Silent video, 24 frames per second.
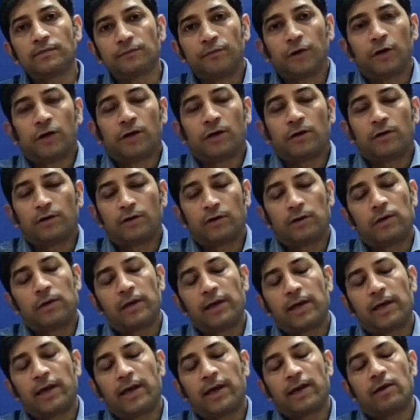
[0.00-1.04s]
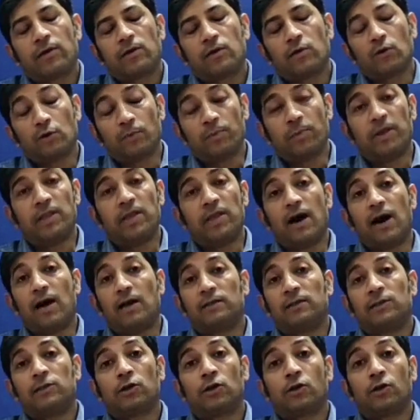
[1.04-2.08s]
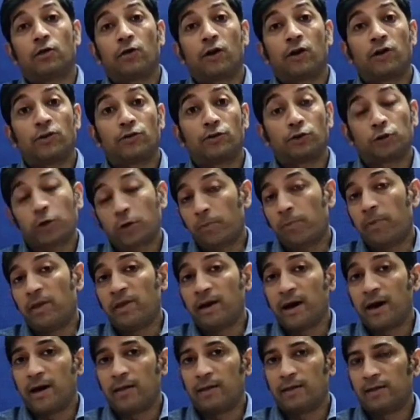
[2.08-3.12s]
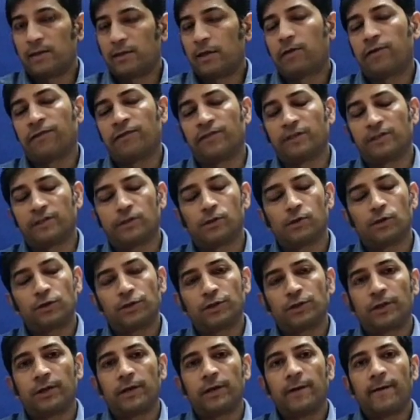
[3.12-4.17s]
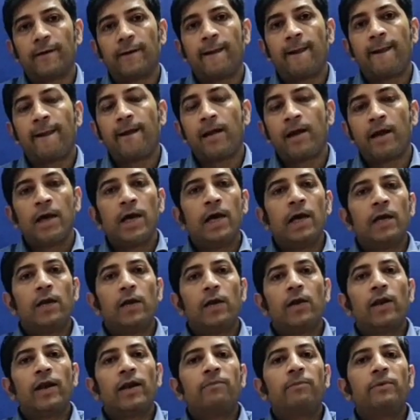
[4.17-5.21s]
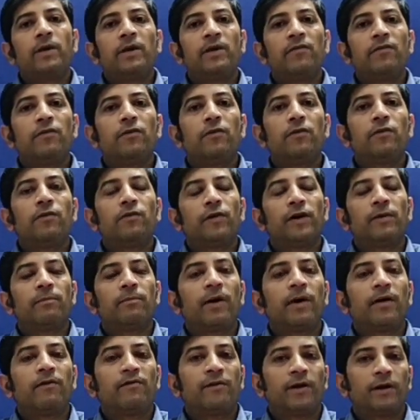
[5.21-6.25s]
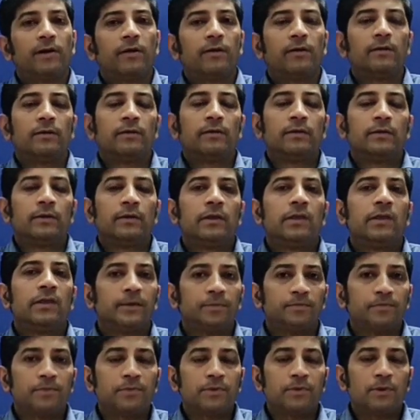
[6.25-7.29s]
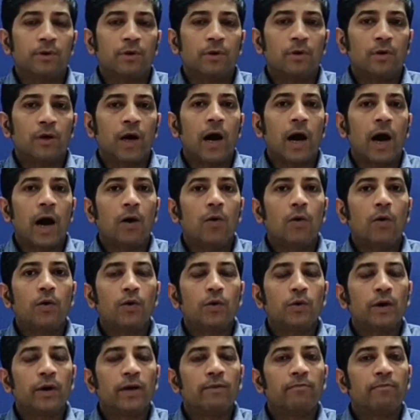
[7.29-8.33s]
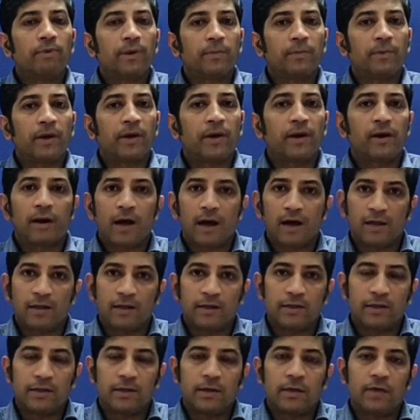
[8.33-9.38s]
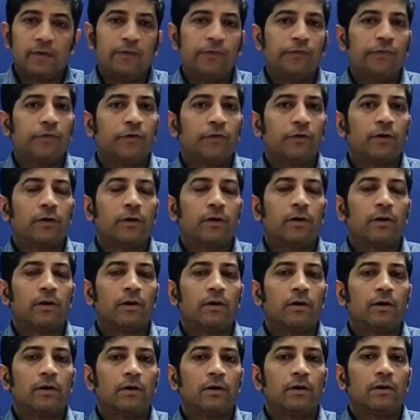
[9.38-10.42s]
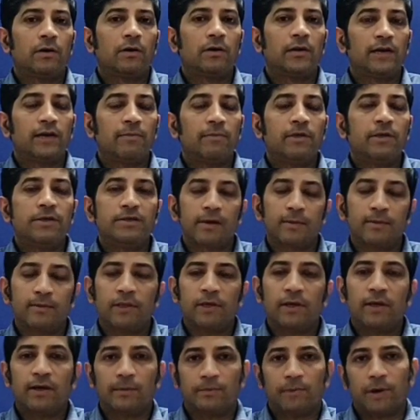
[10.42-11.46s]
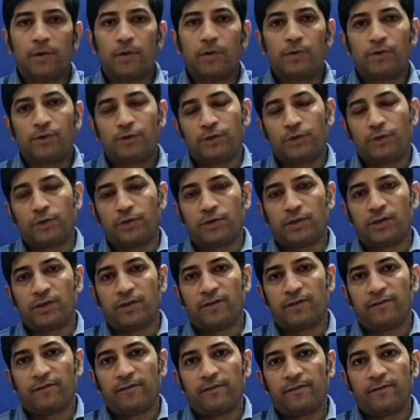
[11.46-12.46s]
what could be the answer or what should be the answer of this question. Now let me give you one by one tips on how you can prepare an answer for tell me something about yourself.